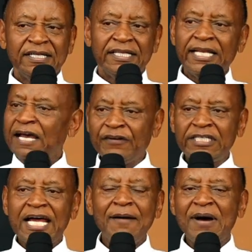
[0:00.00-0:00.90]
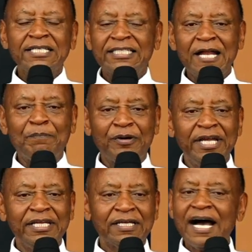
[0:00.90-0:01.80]
That every time I start
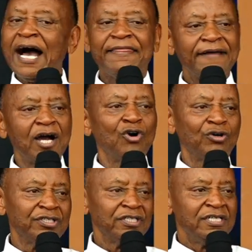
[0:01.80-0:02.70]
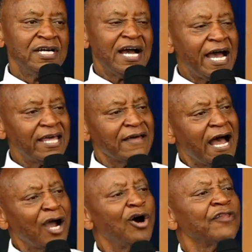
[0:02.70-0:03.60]
praying, I thank God. I
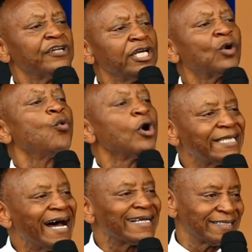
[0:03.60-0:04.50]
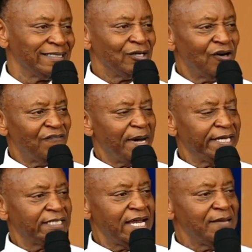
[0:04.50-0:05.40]
thank God three quarters of my
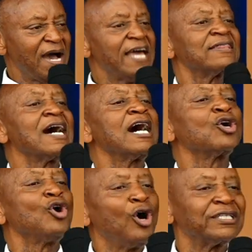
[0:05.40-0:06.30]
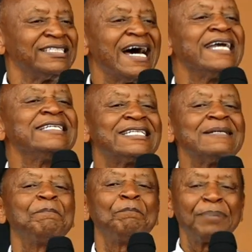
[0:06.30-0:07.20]
time. I thank God
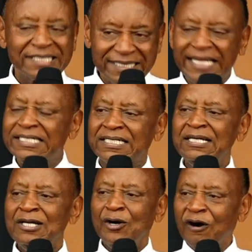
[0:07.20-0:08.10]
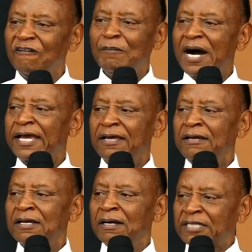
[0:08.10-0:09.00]
90% of my
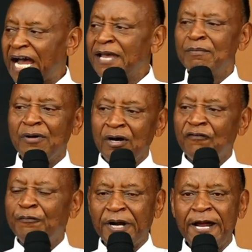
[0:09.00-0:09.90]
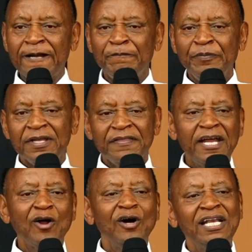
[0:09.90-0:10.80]
time of prayer.
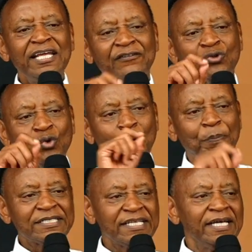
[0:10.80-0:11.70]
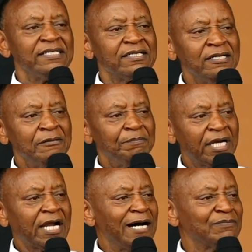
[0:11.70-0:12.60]
Then only 2%
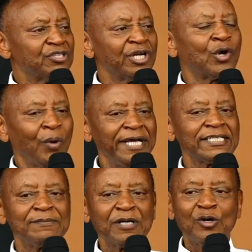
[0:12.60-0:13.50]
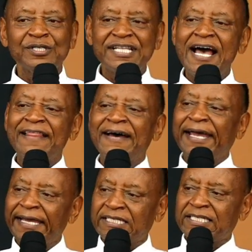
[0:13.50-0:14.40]
becomes request because the other
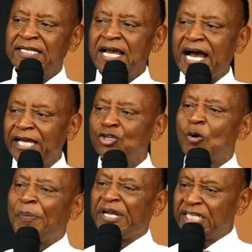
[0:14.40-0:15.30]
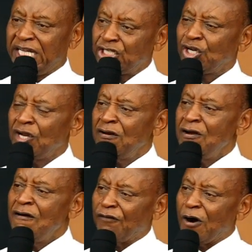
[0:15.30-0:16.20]
eight, I do petition
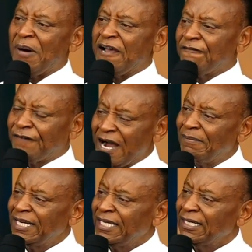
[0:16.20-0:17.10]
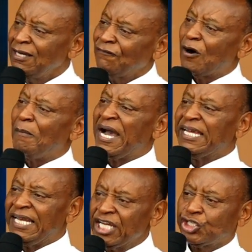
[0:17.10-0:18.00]
for my family, for my
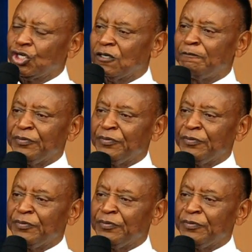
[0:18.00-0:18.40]
nation.